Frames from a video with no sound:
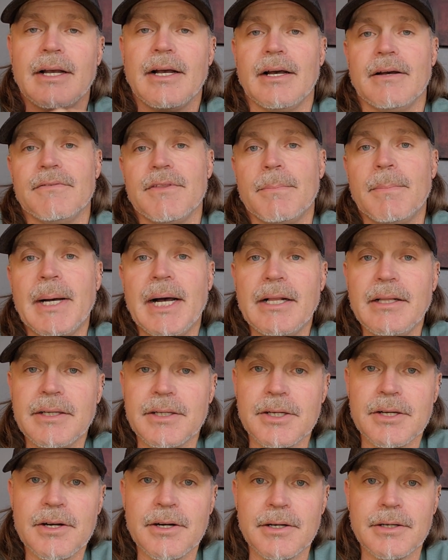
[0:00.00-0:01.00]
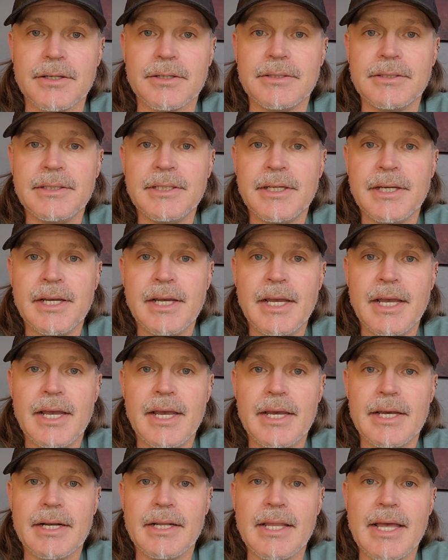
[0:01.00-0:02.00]
of the pollen kernel
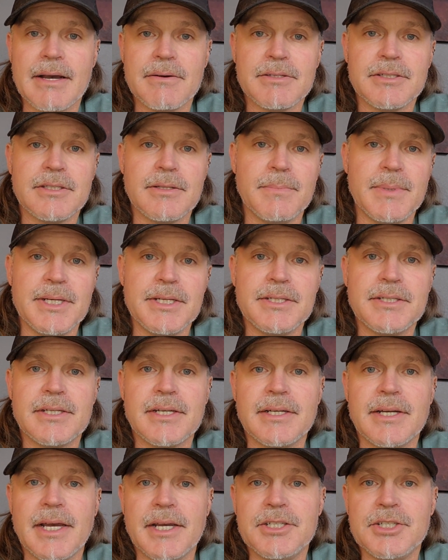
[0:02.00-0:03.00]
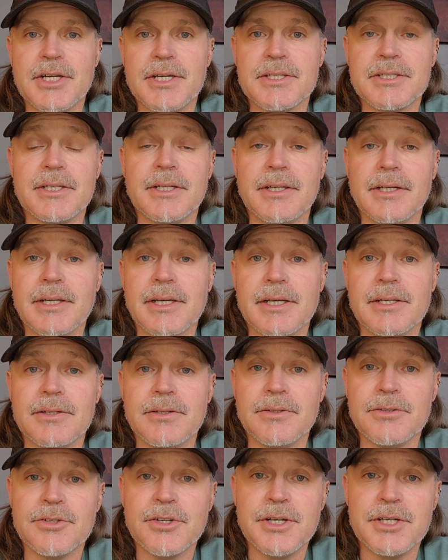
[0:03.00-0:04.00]
and allows the bees to digest it and get
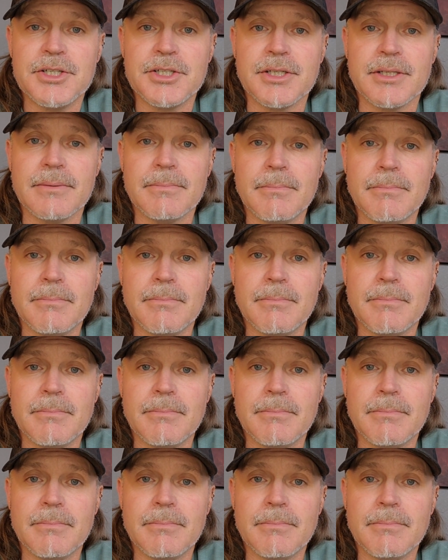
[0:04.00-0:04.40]
nutrition,